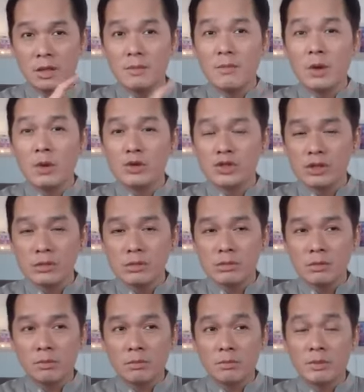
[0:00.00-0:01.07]

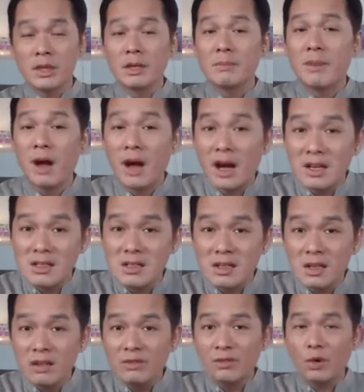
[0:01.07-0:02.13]
emotion, be it
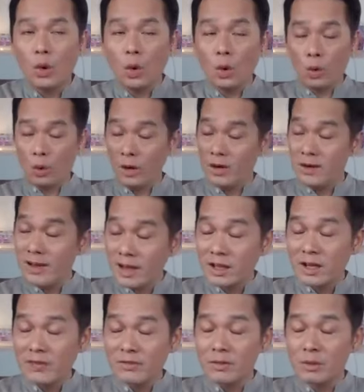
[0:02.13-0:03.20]
positive or
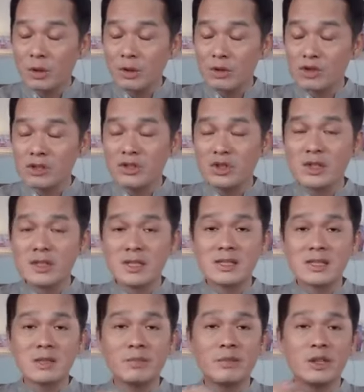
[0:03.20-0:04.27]
negative emotion. You said
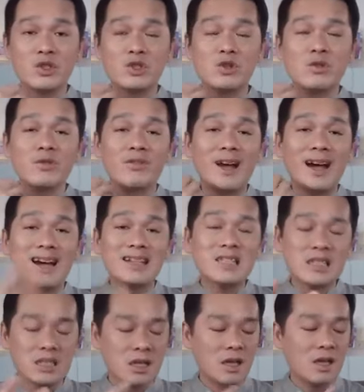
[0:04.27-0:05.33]
something too
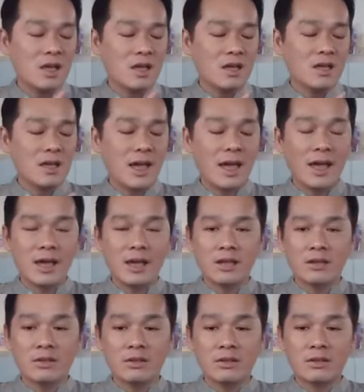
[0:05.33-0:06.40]
fast
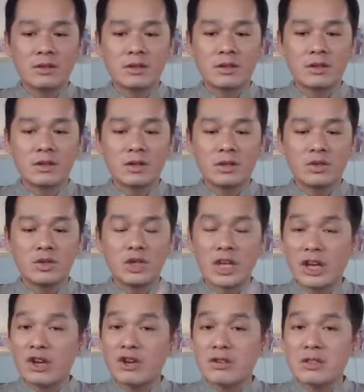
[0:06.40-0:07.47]
and you
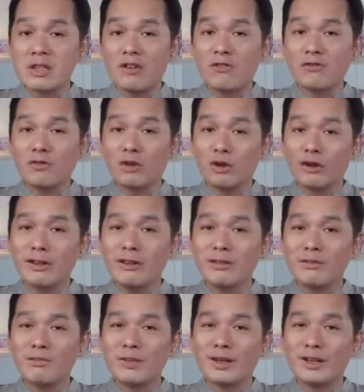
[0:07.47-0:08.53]
kick yourself for it
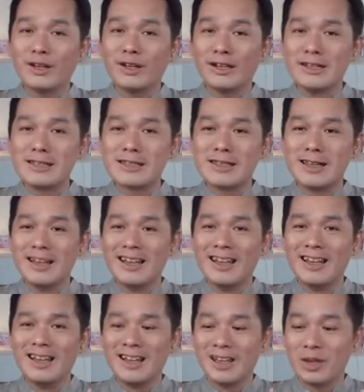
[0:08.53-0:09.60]
because
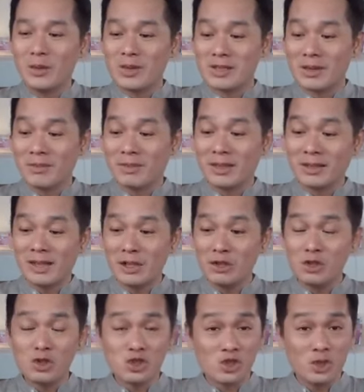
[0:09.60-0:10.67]
it was something that
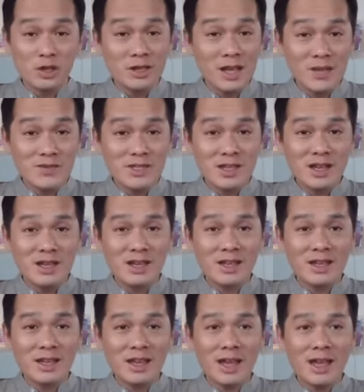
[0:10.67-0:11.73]
you shouldn't have said
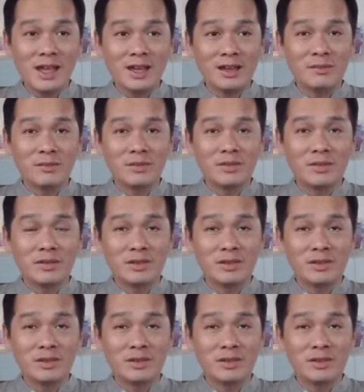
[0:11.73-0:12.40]
and